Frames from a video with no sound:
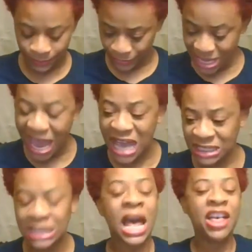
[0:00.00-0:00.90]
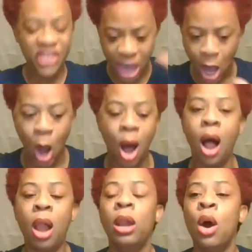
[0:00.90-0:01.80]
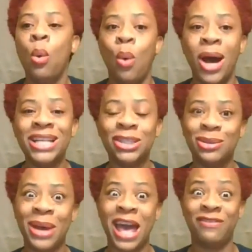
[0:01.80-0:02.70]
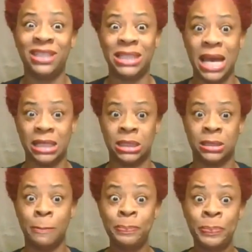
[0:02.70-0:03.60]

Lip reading: Yes, they all want to have sex.